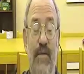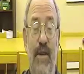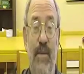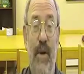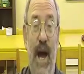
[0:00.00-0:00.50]
of
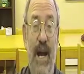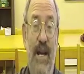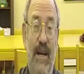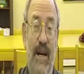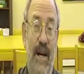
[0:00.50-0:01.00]

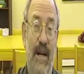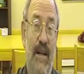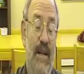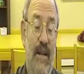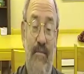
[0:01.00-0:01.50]
feedback. Uh,
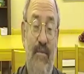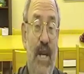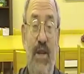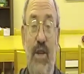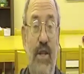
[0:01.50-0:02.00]

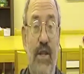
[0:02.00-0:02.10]
teachers